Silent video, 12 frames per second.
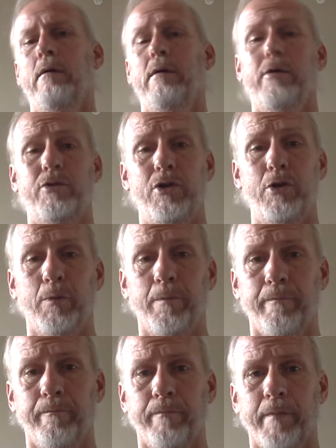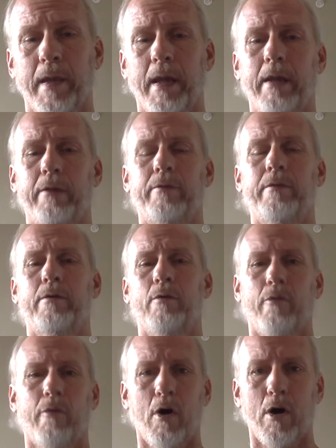is you, and it's your
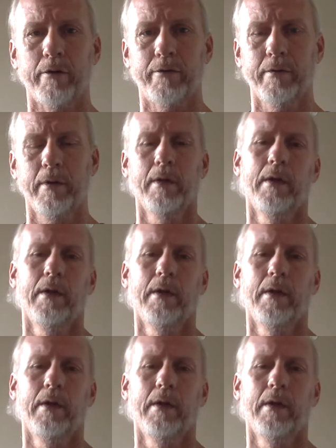thoughts.